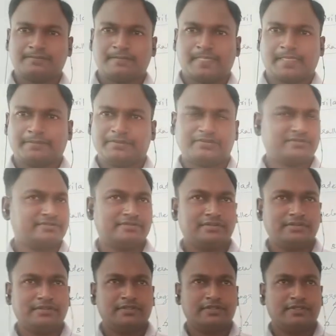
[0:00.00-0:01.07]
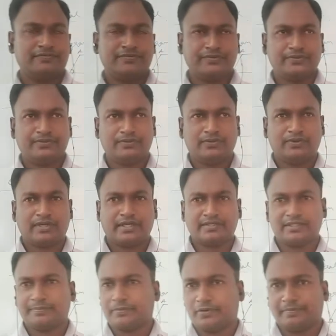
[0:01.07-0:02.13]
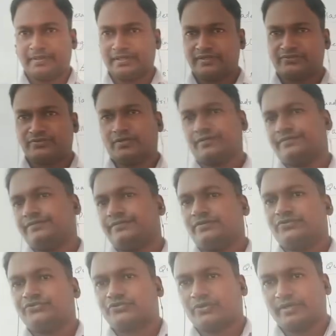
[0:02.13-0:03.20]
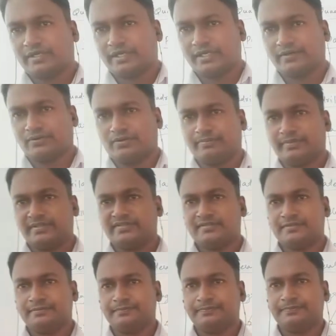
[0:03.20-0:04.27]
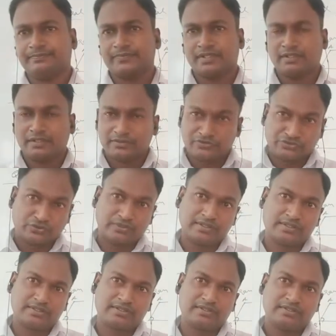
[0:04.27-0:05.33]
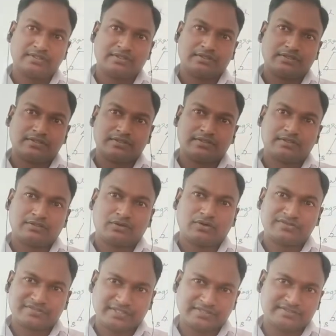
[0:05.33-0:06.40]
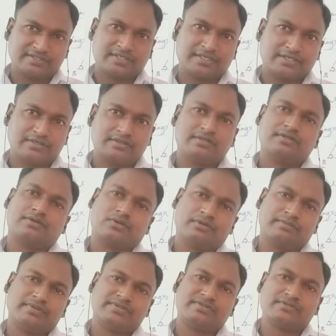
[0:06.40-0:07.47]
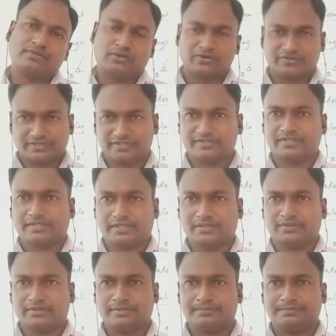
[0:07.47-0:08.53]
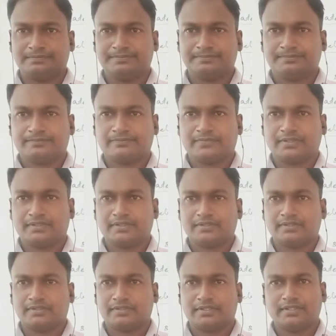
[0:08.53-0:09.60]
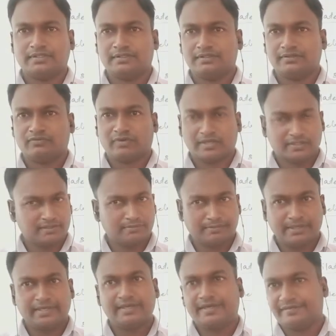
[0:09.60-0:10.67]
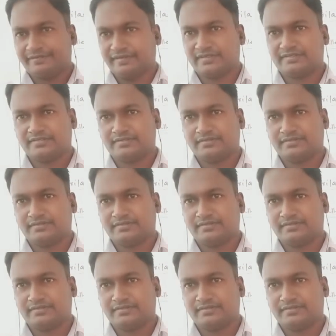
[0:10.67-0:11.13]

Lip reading: Because if you look at the properties of square and rhombus, the square all sides are equal, rhombus all sides are equal. Then what are the main difference?